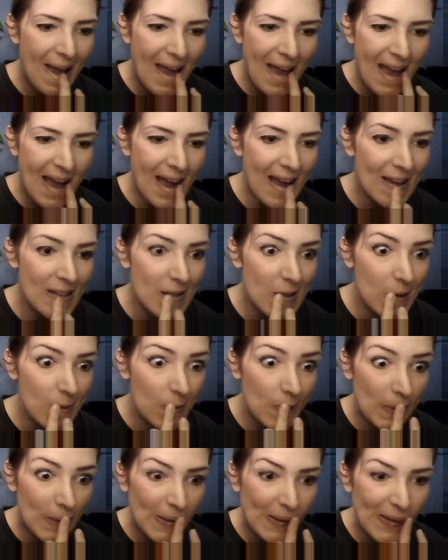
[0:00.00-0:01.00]
I love
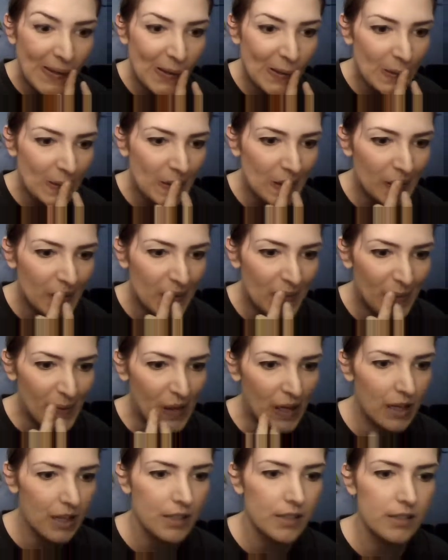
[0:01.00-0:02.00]
the EOS lip
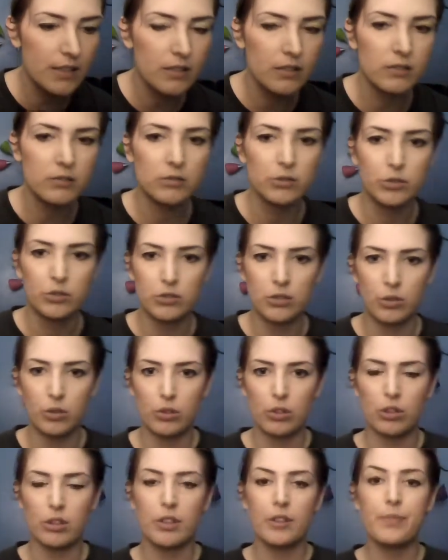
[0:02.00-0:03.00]
gloss. So
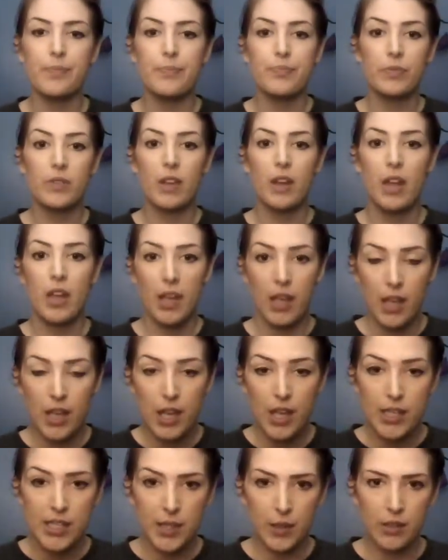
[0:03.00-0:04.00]
good.
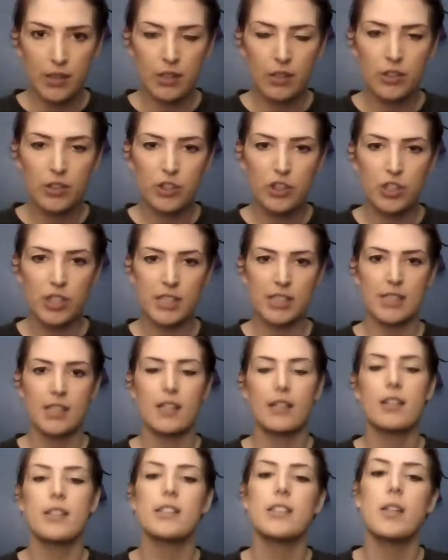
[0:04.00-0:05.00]
So here's just like
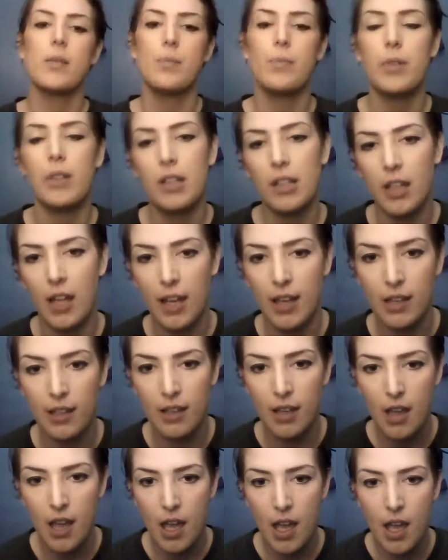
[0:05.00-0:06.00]
a simple, like,
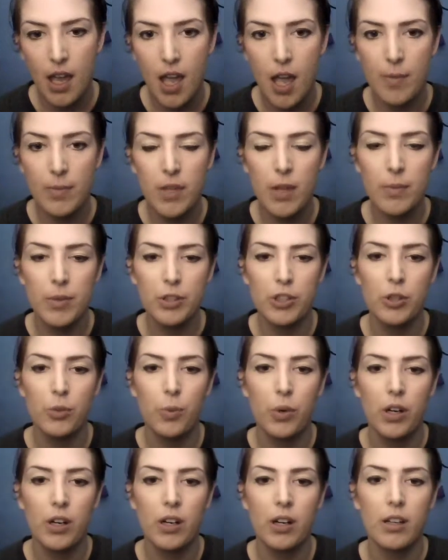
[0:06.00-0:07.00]
I'm coming to
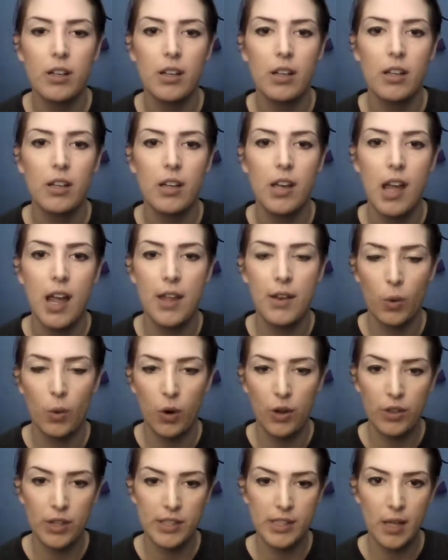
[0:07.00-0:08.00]
work, and or
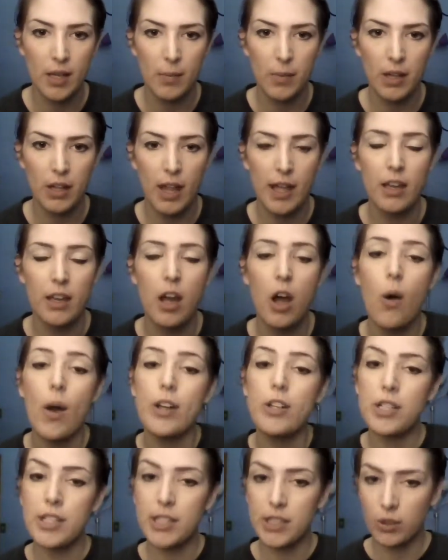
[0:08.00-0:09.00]
this can be like, oh, I
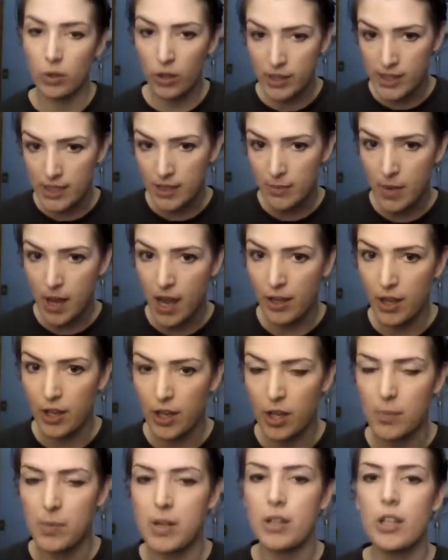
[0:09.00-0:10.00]
just threw on some
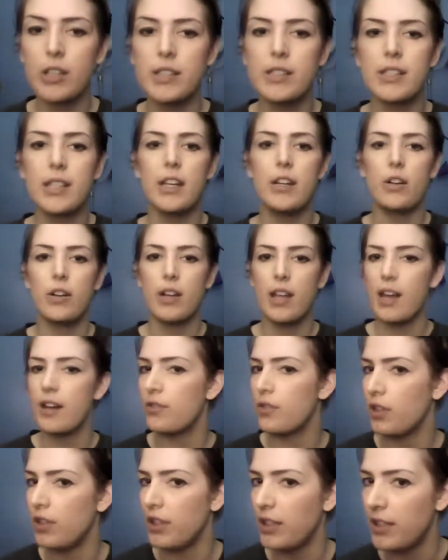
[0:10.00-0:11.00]
eyeliner, but it looks like I don't have
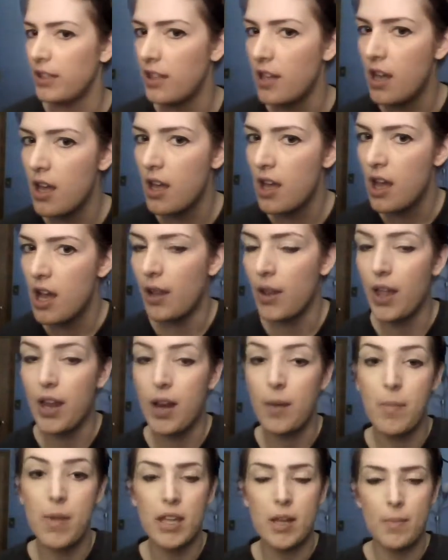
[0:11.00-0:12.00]
really a lot of
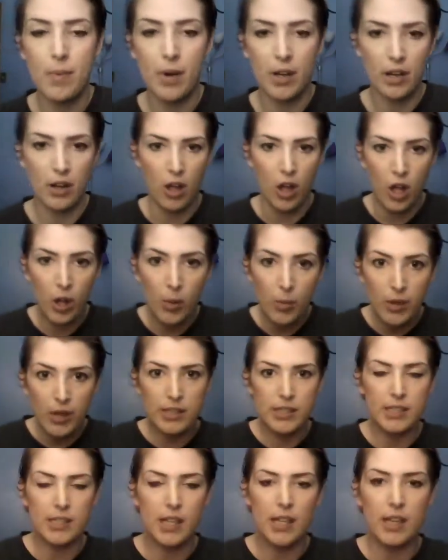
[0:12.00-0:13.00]
makeup on at all, but
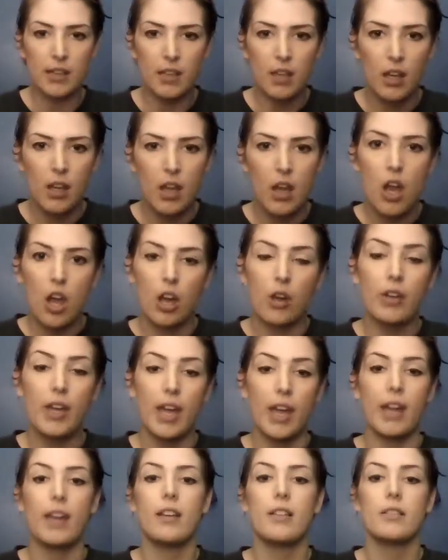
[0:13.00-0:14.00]
it's like,
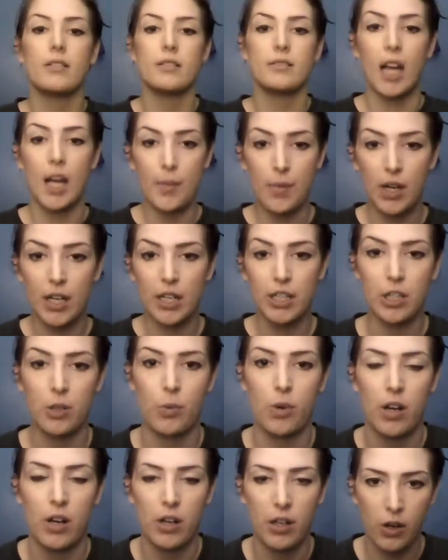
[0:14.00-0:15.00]
okay, I'm ready to
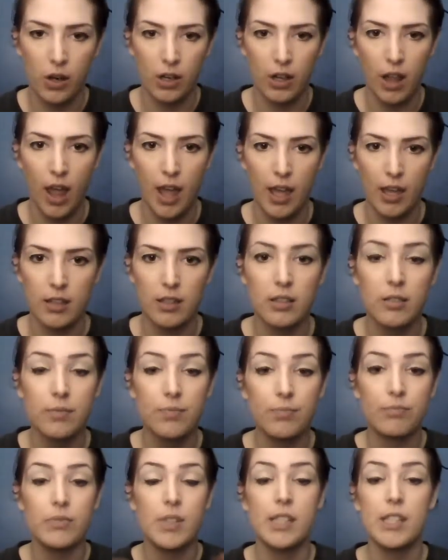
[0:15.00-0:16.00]
work, or like,
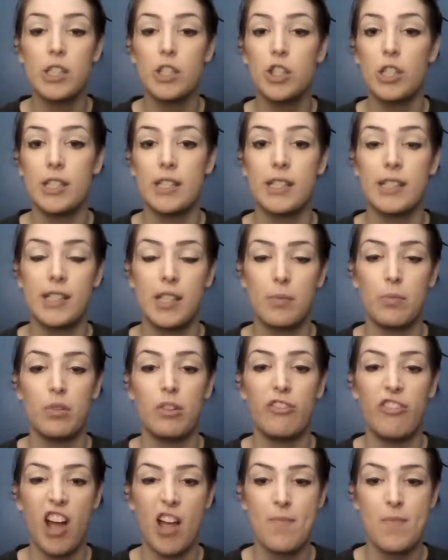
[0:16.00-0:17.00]
this is just a simple
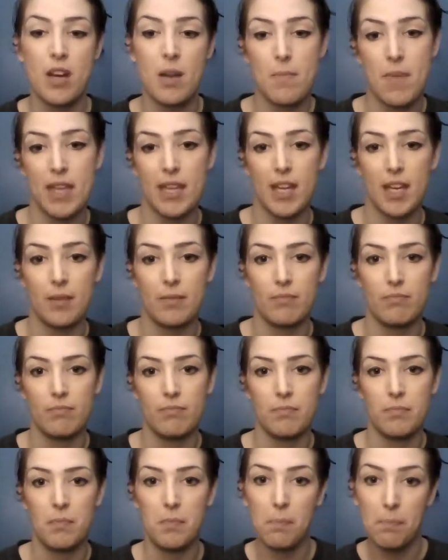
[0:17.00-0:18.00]
5-minute makeup.
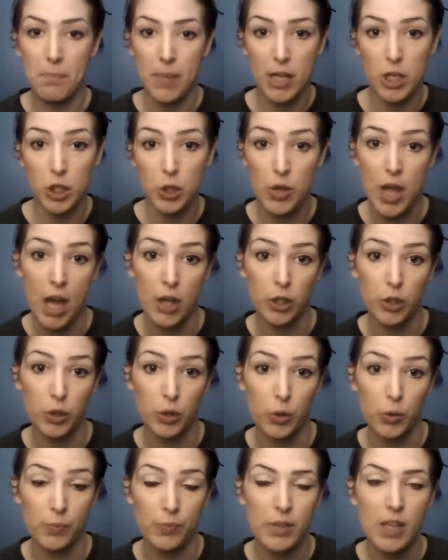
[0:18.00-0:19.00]

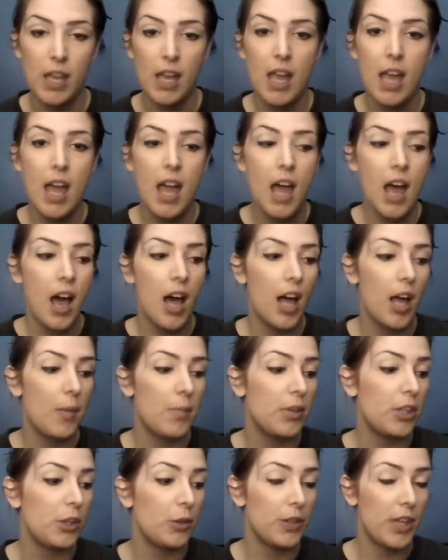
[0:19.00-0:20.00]
Ba-doo-da-doo.
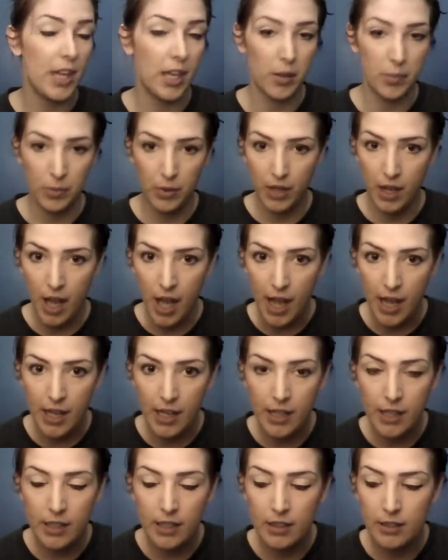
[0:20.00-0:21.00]
You can put
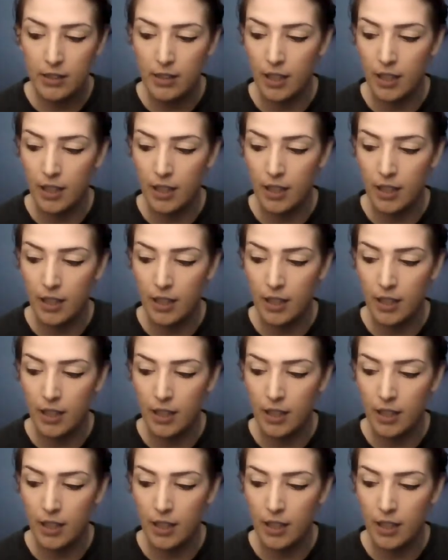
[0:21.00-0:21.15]
gosh,